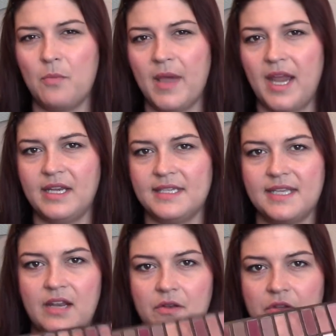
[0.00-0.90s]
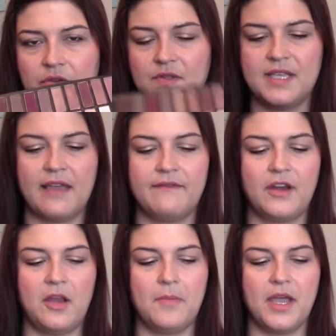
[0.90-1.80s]
mind because I don't use that
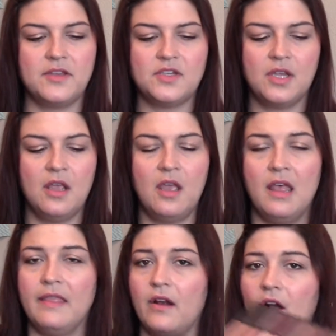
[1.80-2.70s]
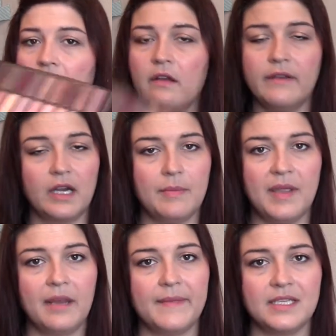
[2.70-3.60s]
very much. They're all very
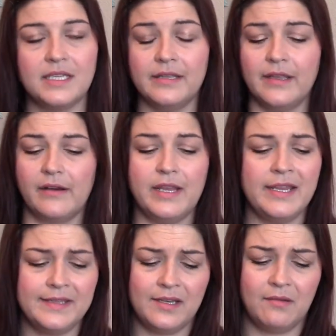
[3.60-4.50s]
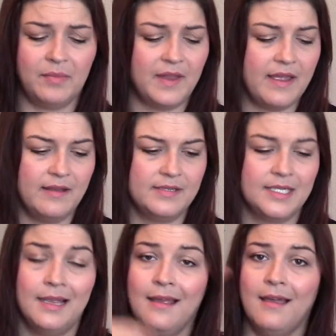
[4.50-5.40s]
pigmented, they're easy to blend.
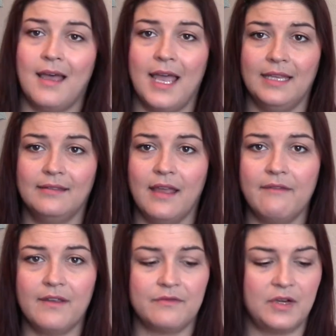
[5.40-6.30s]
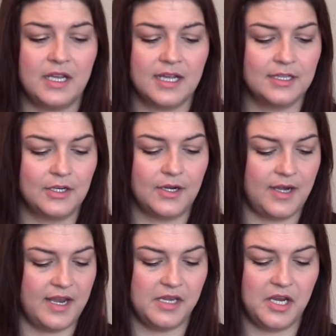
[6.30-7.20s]
I love every color
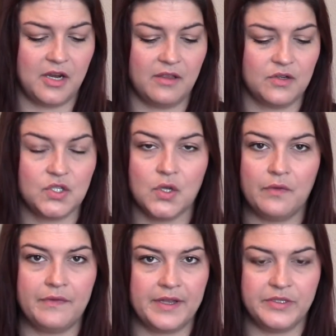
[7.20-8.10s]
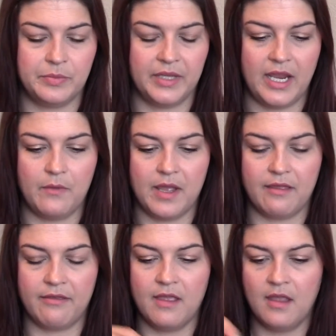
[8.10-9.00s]
in here, they're so fun to play
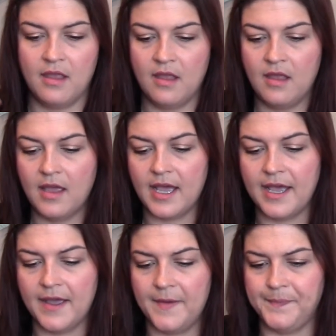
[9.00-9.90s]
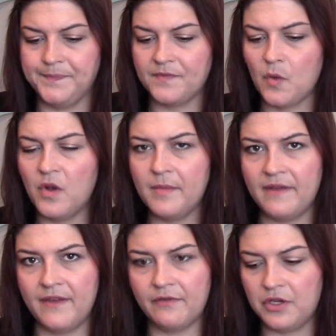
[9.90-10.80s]
with. One of my
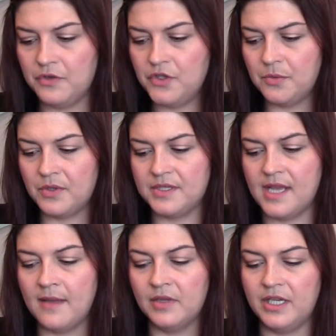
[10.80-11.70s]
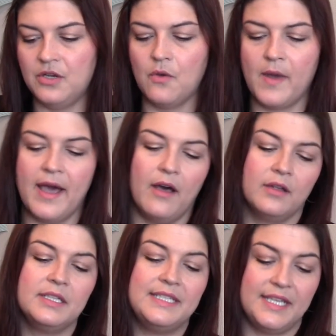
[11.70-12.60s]
favorite YouTubers, Emily
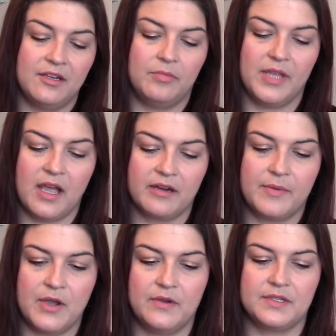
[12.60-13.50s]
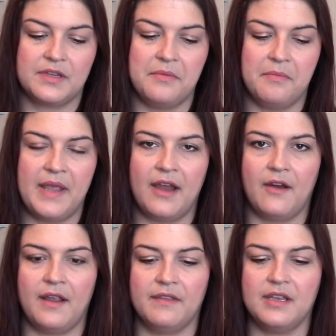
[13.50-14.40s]
Noel, did a blog post
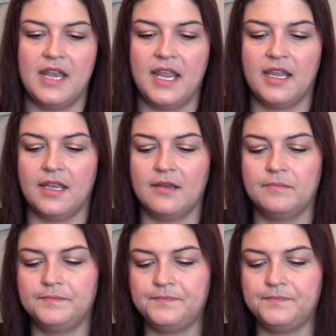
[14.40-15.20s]
comparing the Naked